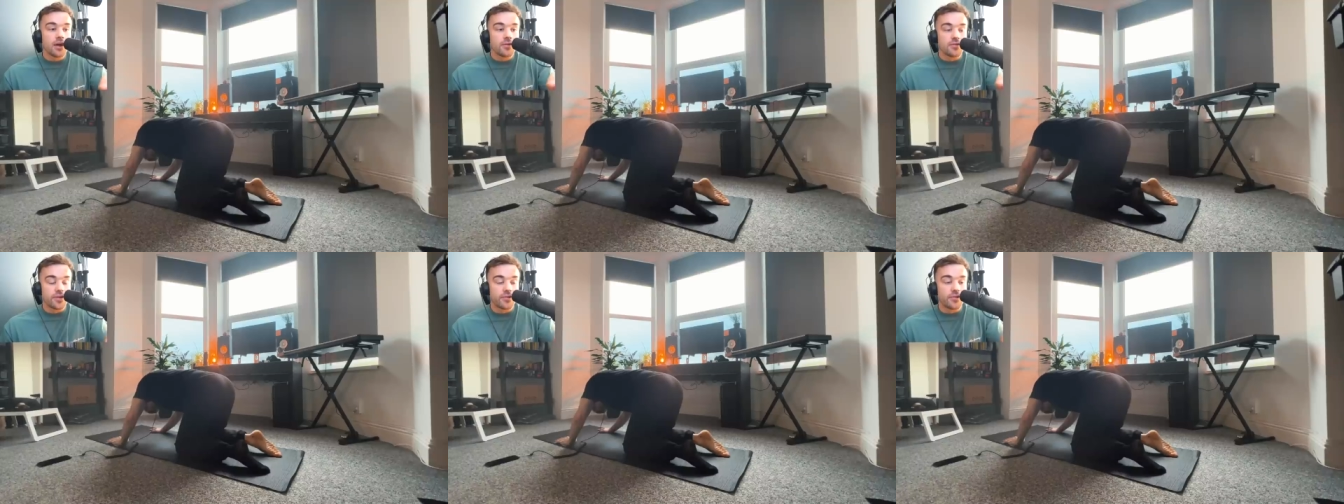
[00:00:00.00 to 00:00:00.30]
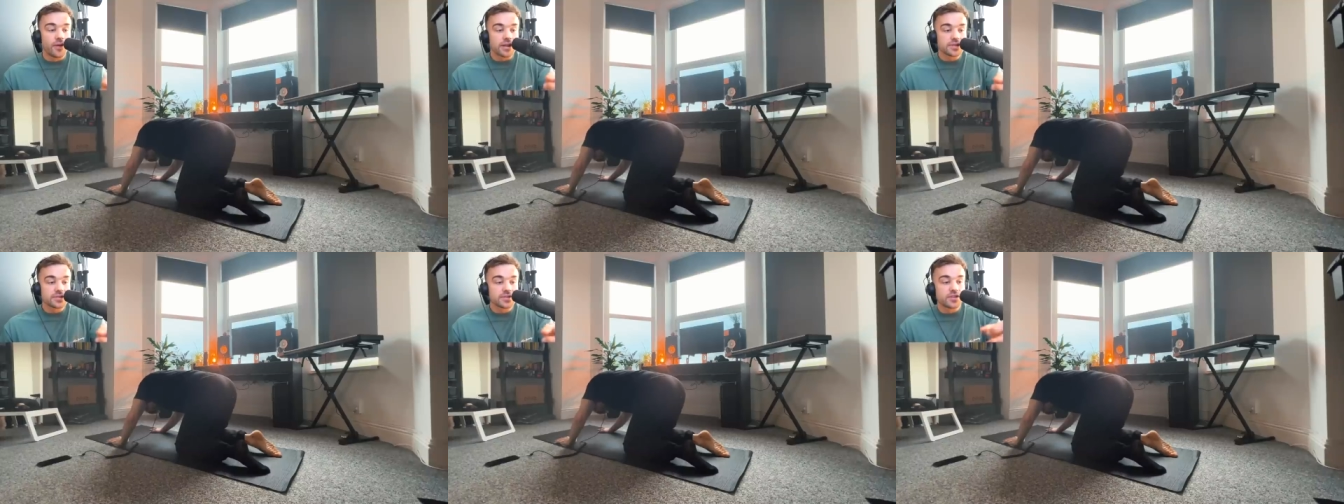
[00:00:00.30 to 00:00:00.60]
For the
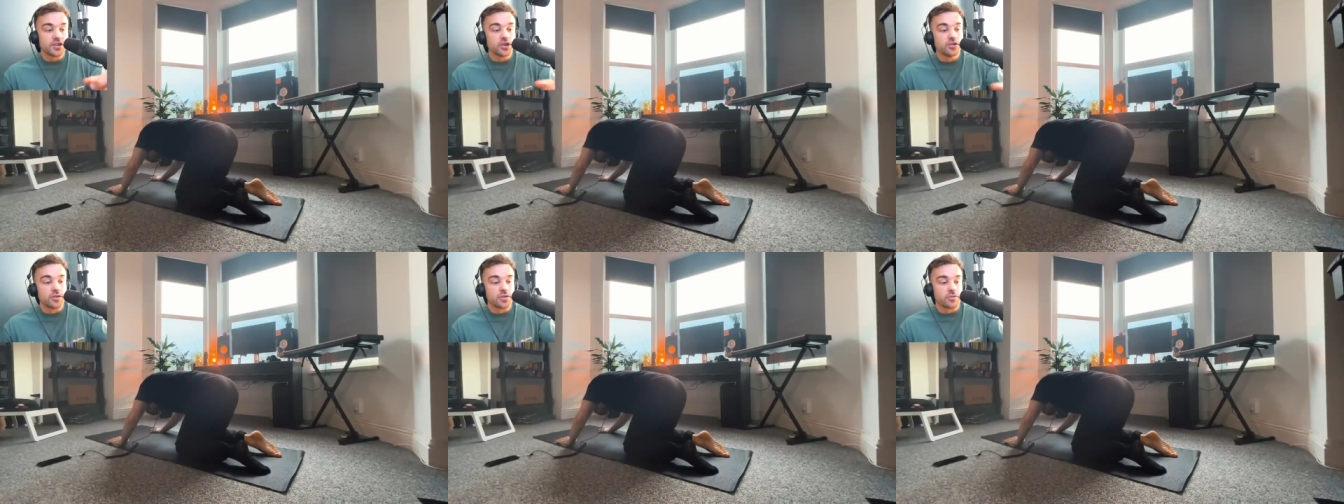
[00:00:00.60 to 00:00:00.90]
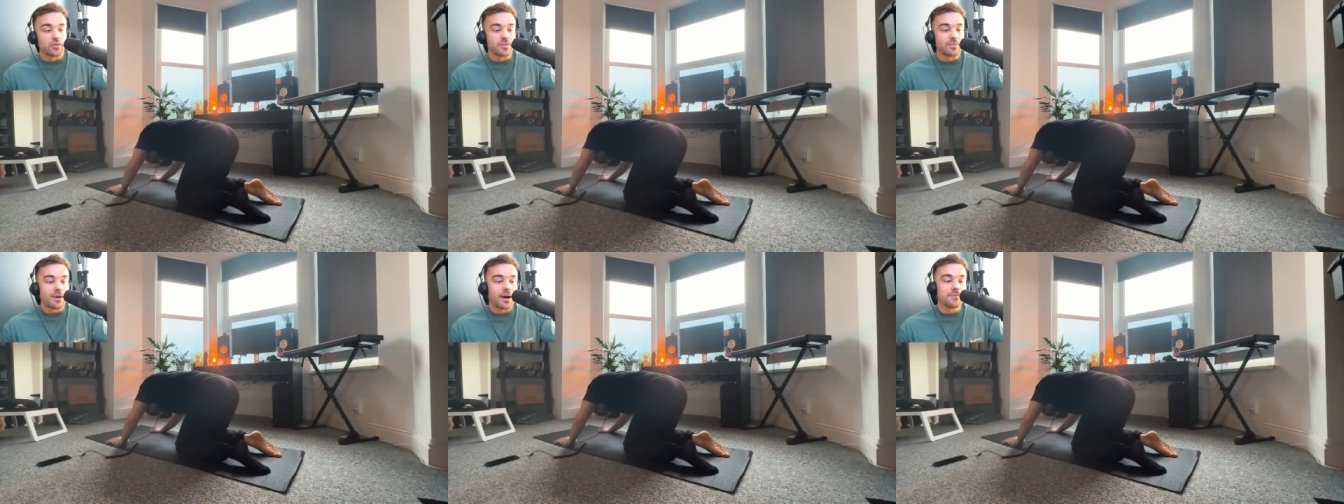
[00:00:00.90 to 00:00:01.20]
first two to
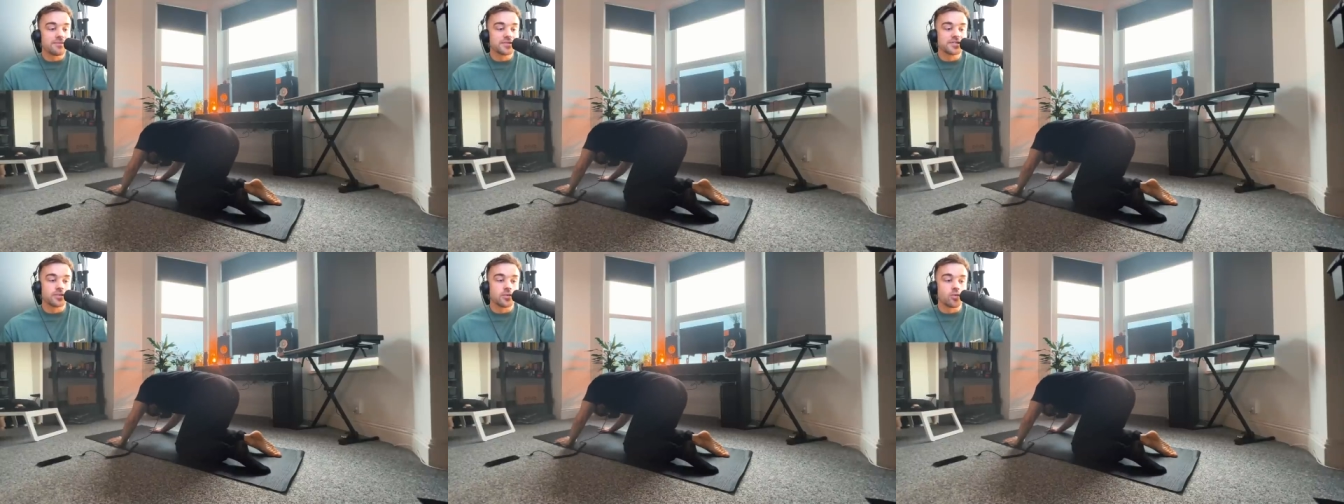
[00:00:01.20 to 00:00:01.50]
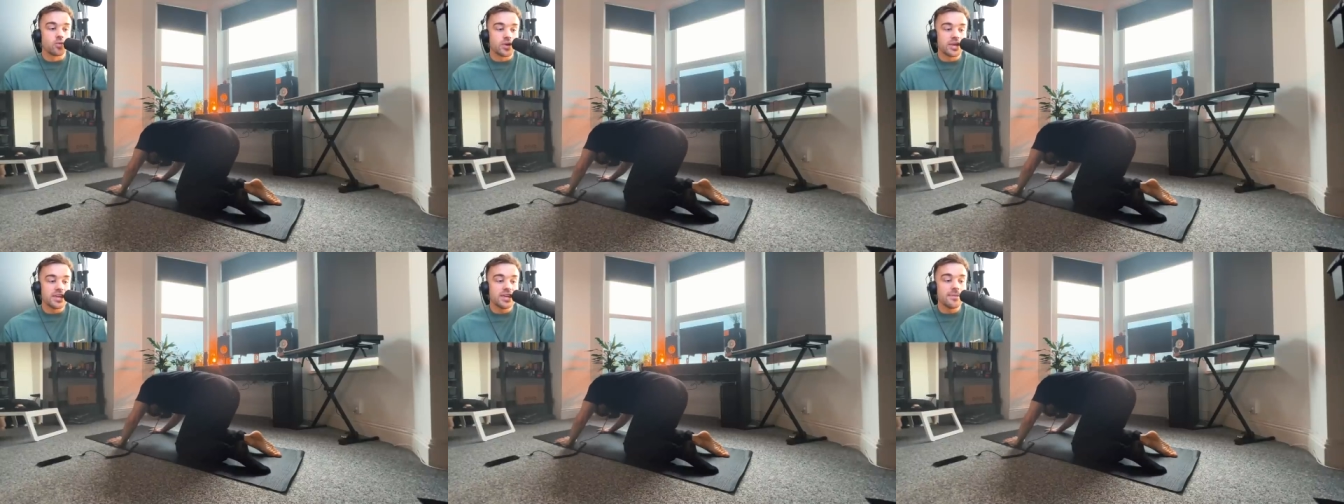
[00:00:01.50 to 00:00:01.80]
three months,
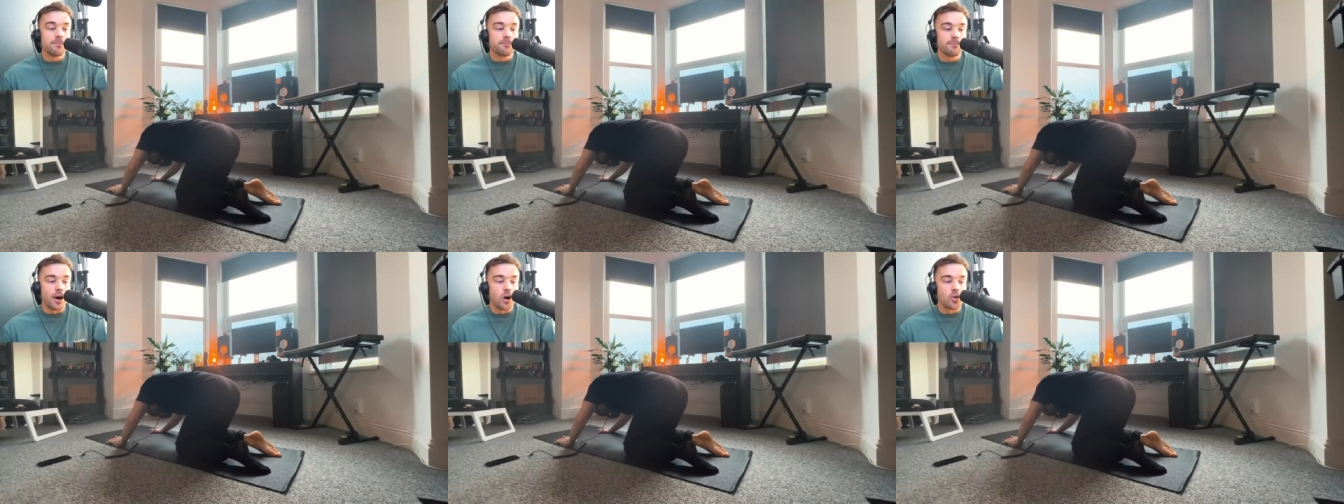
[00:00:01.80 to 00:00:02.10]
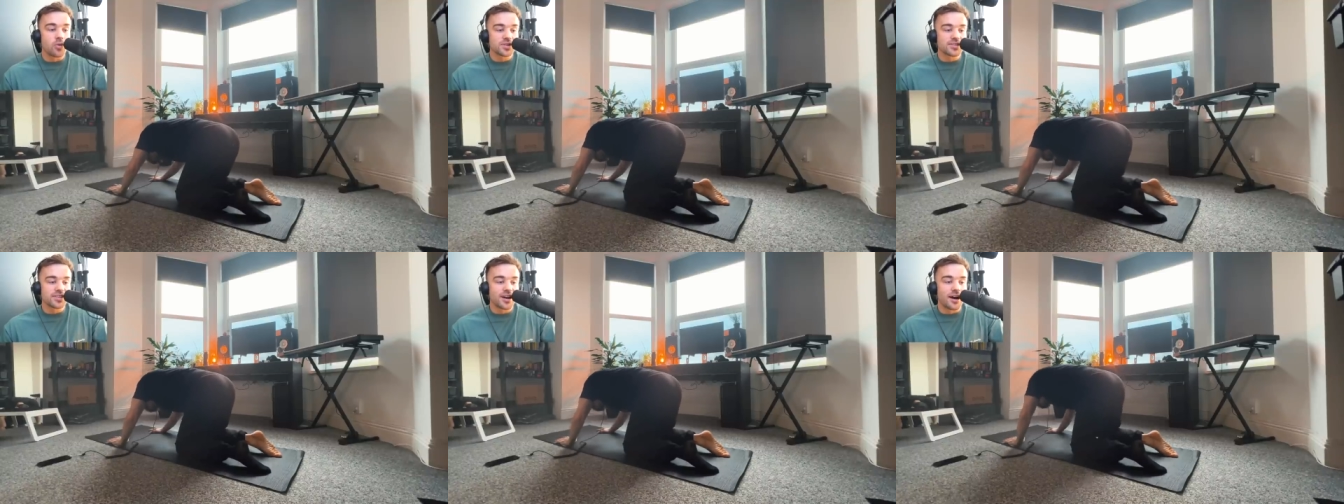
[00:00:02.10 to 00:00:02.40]
we
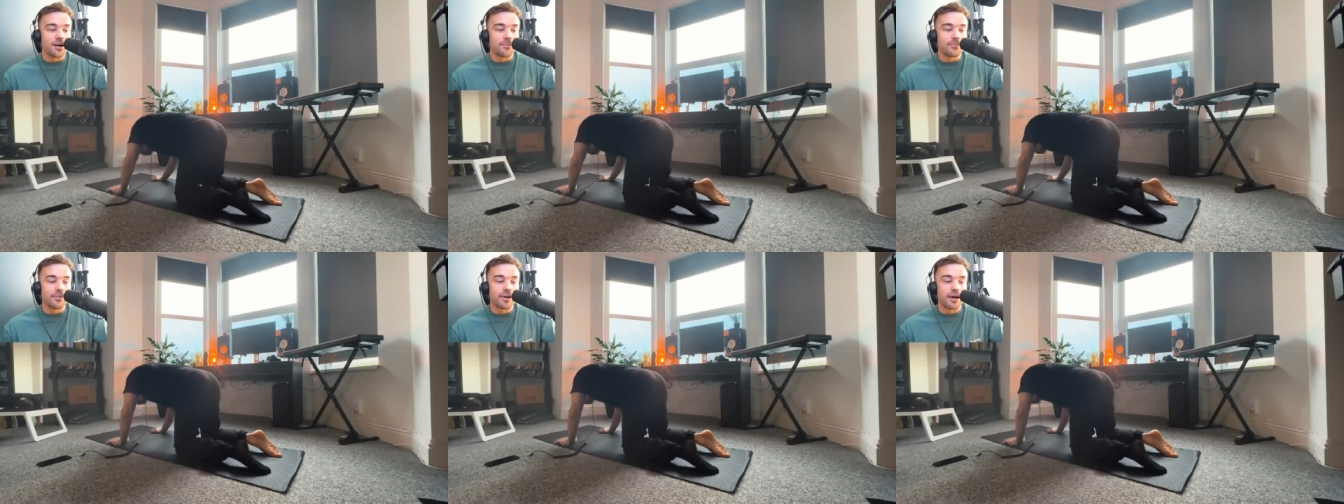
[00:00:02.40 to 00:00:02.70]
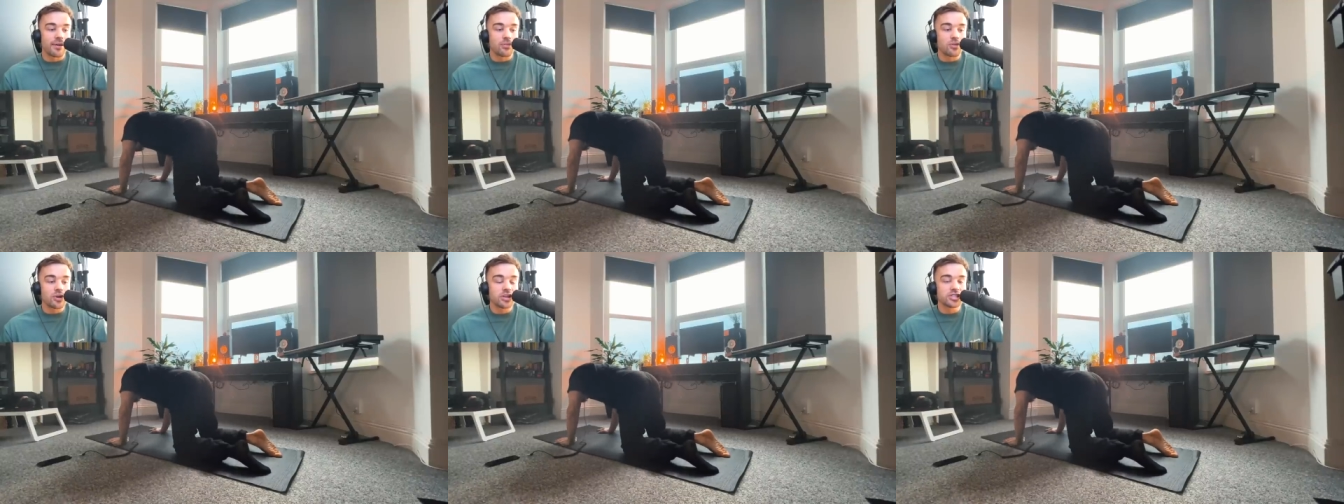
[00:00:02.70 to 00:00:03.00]
bulked up
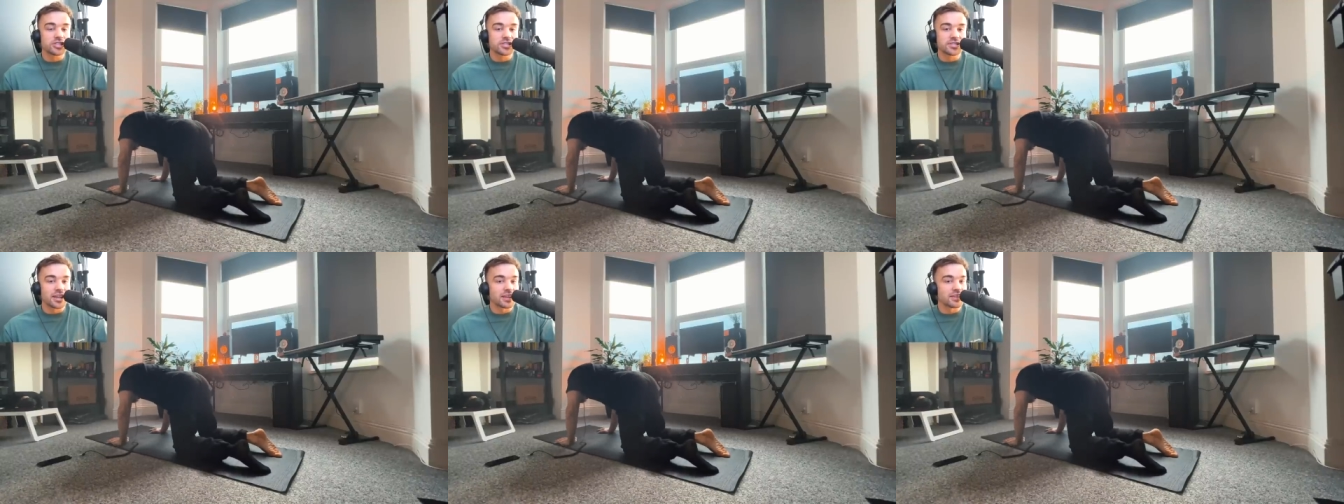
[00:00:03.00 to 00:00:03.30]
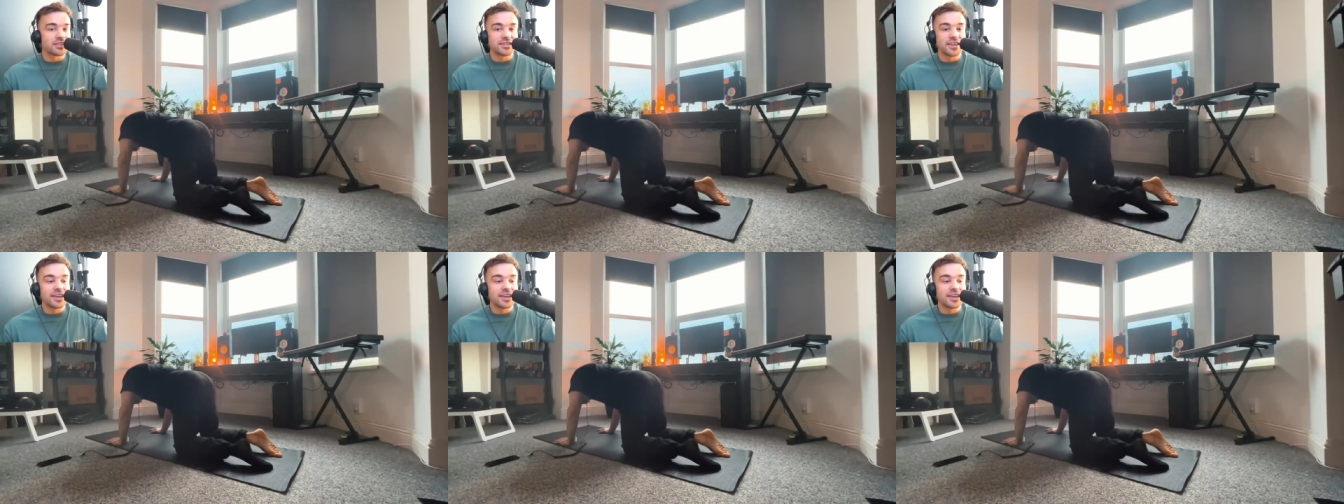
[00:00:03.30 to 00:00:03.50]
and we just